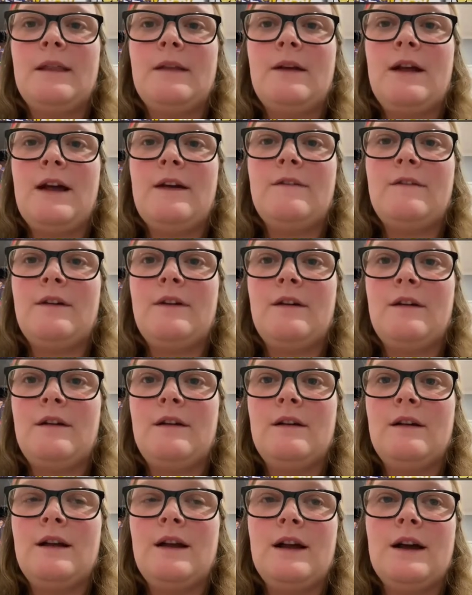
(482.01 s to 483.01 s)
Have
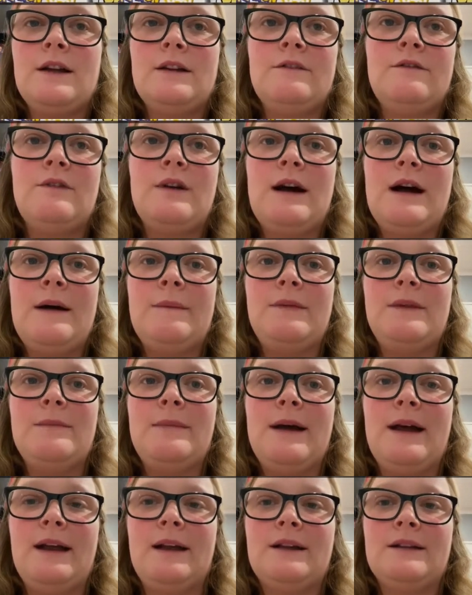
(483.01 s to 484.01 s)
Gardevoir up the
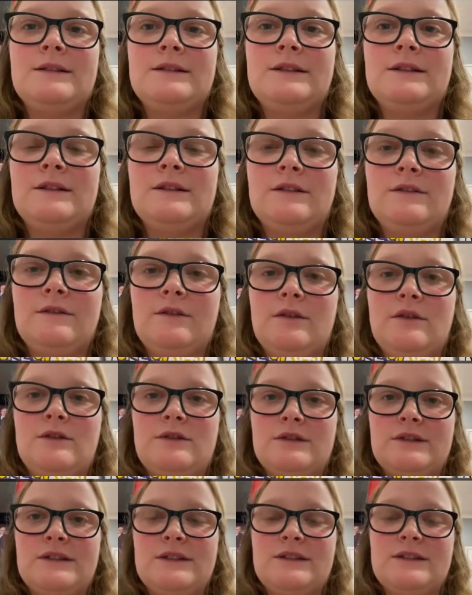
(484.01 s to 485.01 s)
back until, of
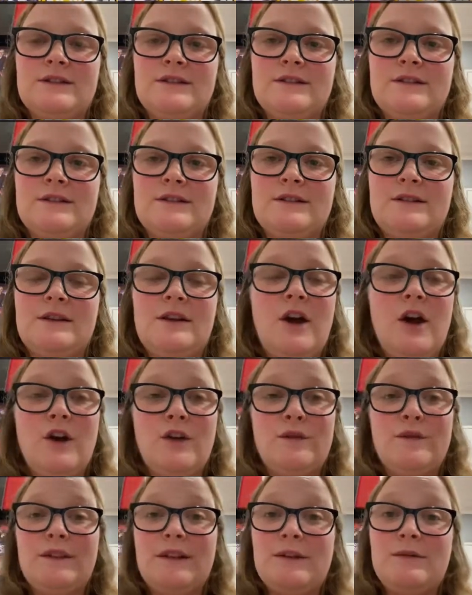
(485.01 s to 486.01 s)
course,
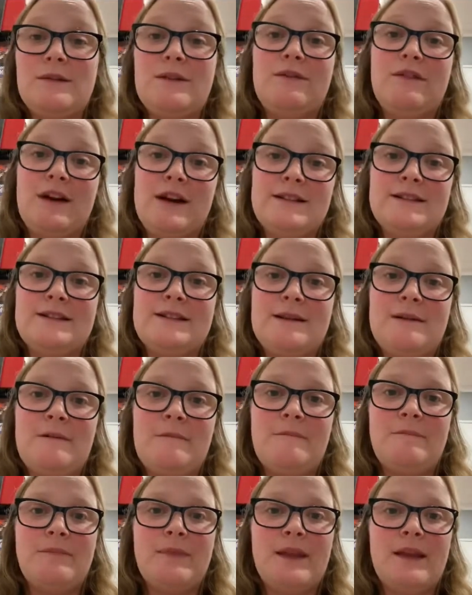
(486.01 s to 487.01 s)
hopefully we find
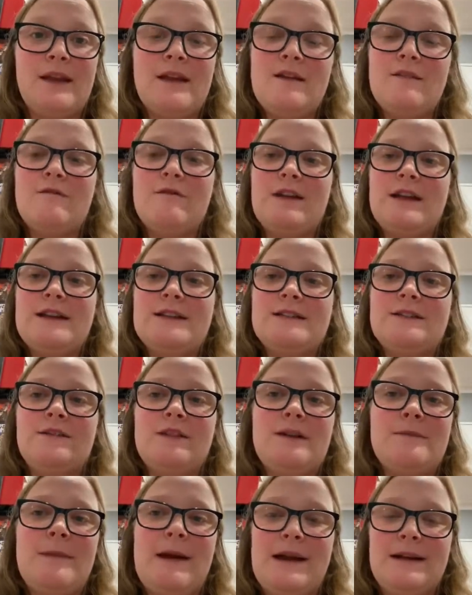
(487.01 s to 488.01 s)
some these
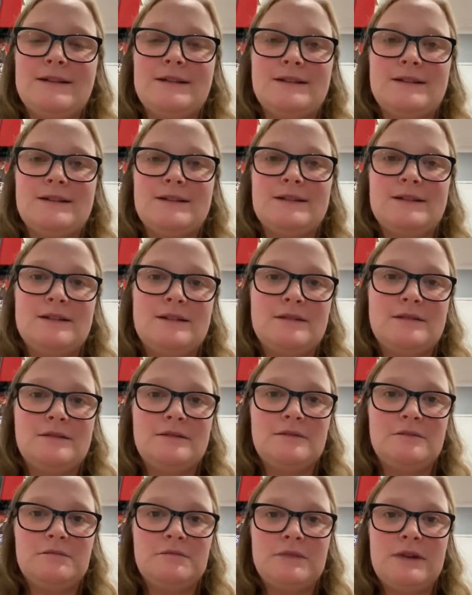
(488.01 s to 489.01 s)
Maxes and
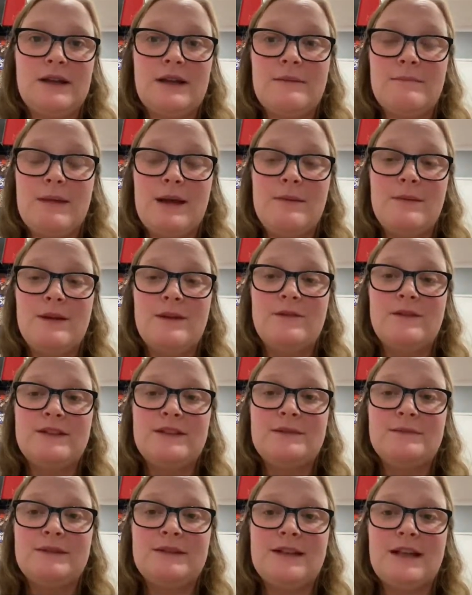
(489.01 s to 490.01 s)
maybe even
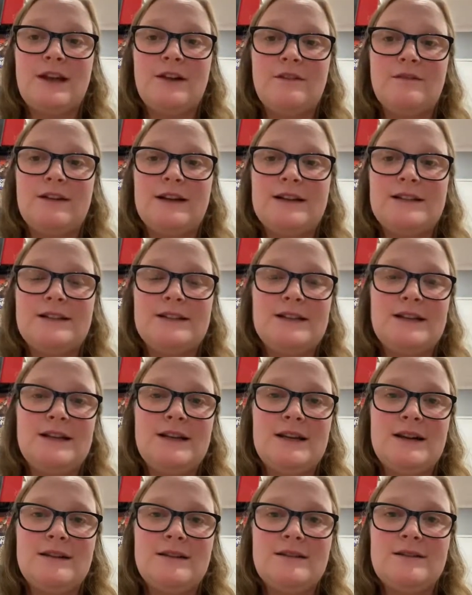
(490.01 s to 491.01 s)
some secret rares in
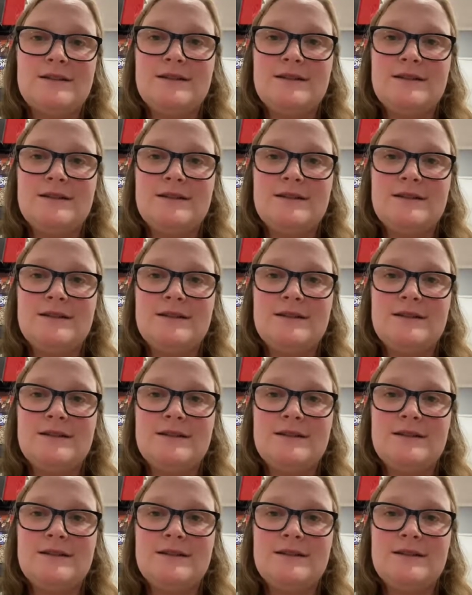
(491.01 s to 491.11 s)
here.